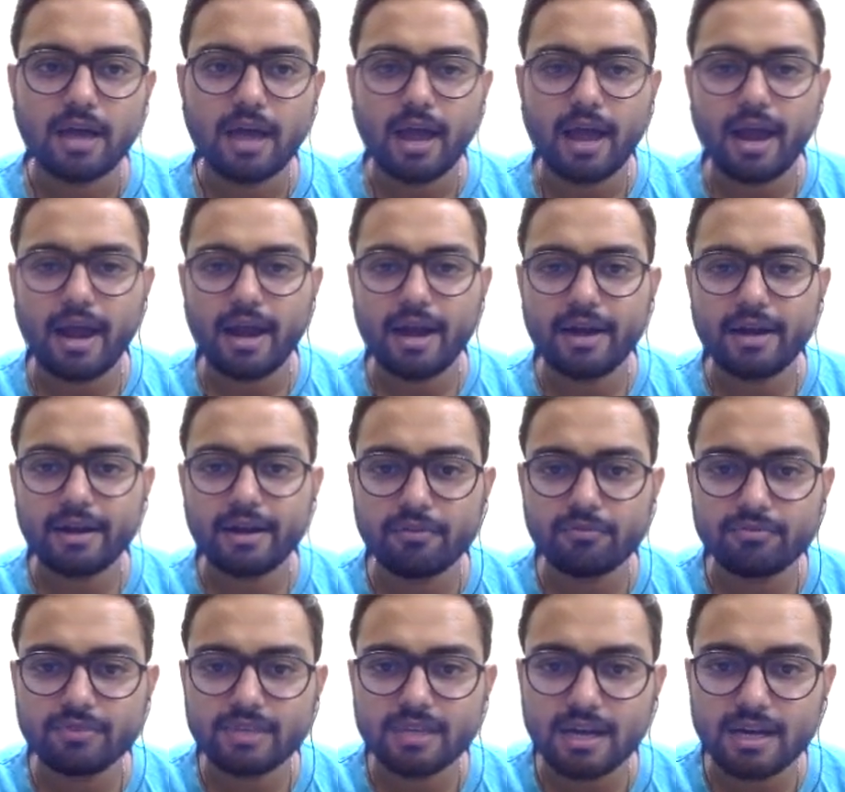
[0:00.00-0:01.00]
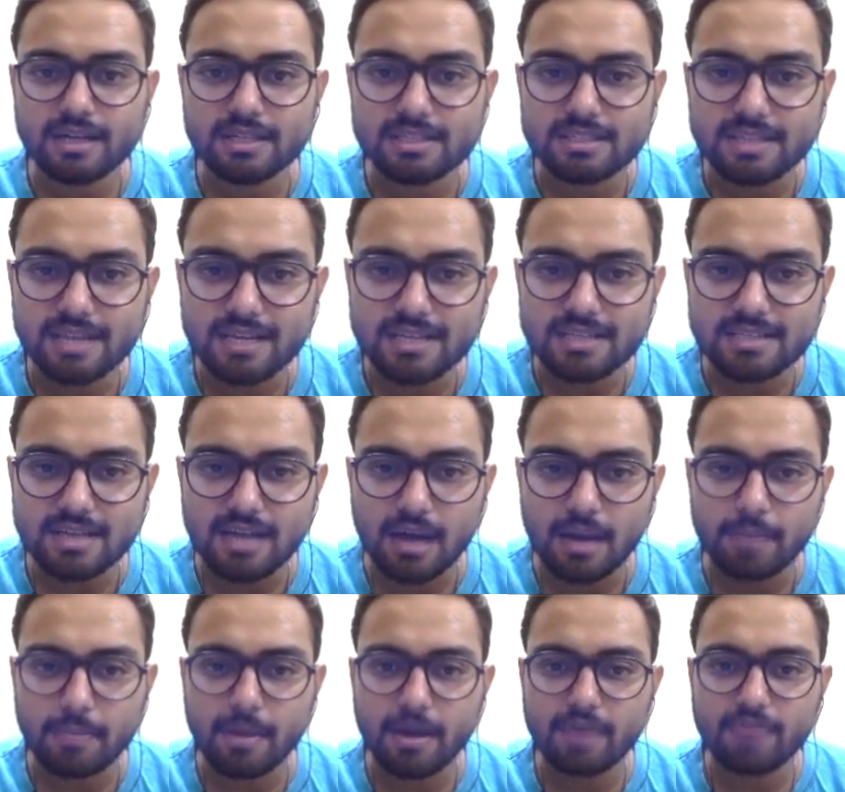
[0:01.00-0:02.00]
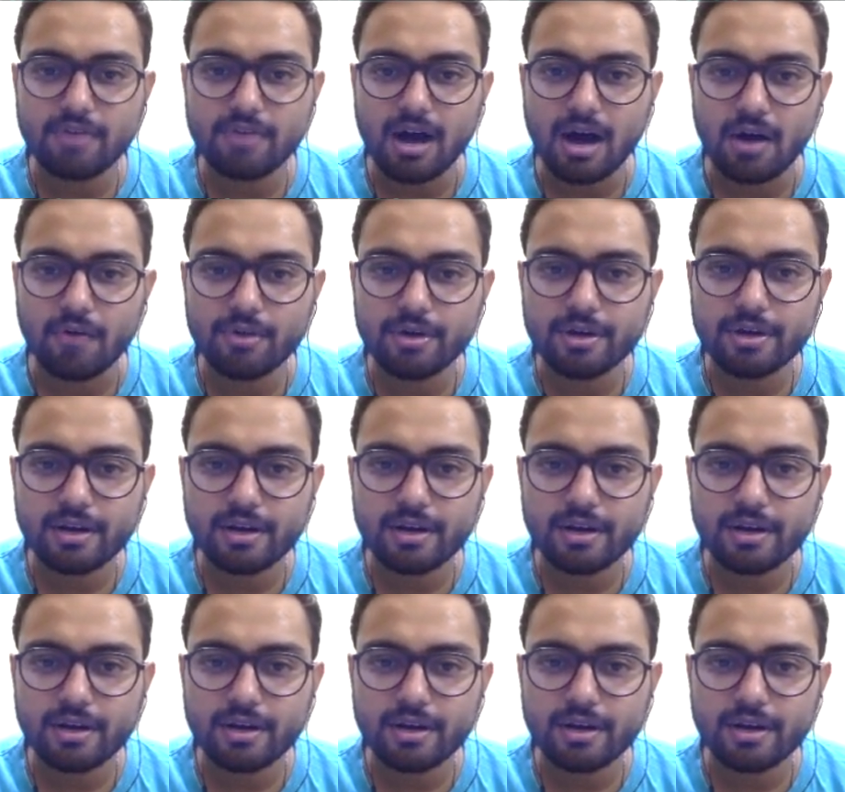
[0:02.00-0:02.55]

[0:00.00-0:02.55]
and we are just above our